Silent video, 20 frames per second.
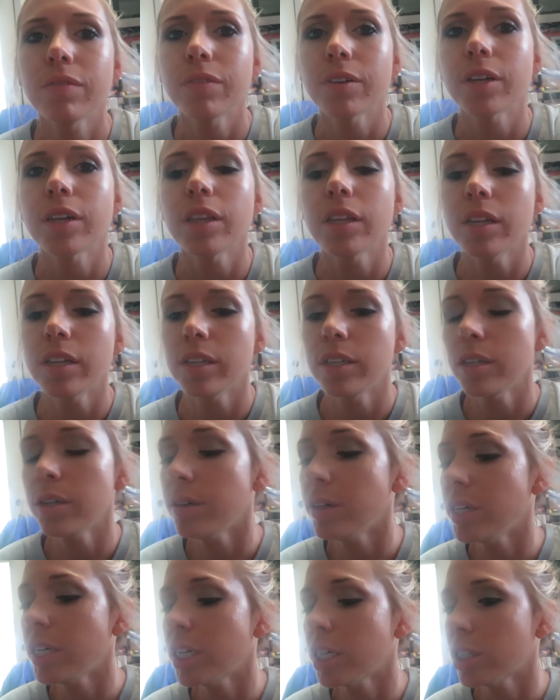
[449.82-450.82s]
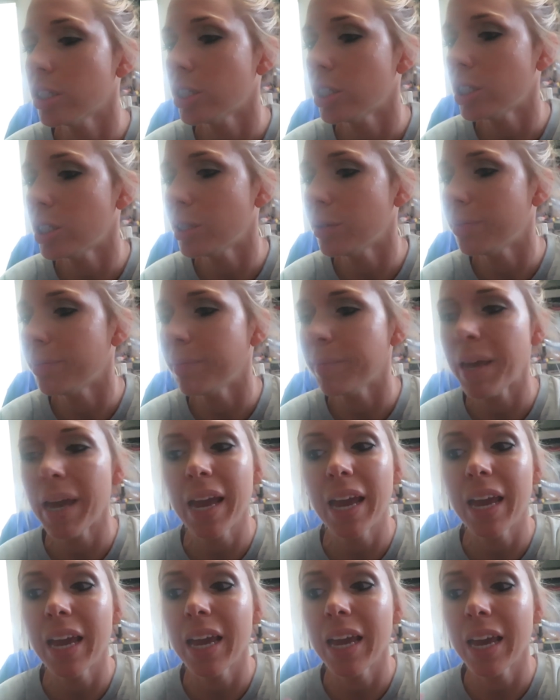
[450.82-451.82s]
For the new year, she
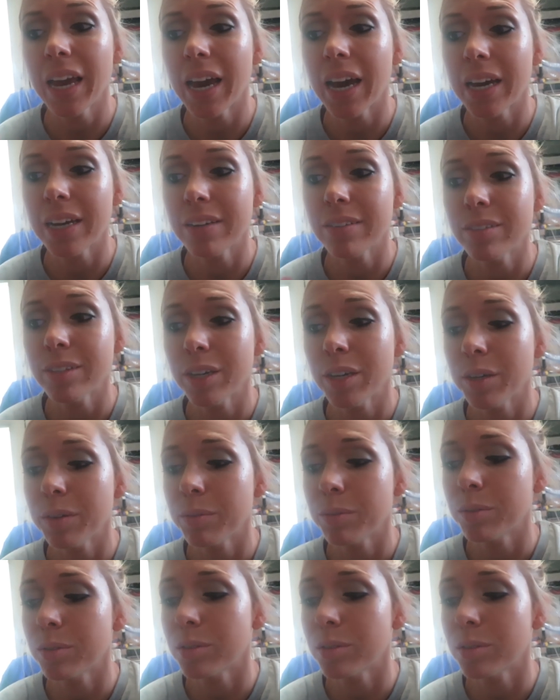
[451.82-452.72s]
may, I don't know,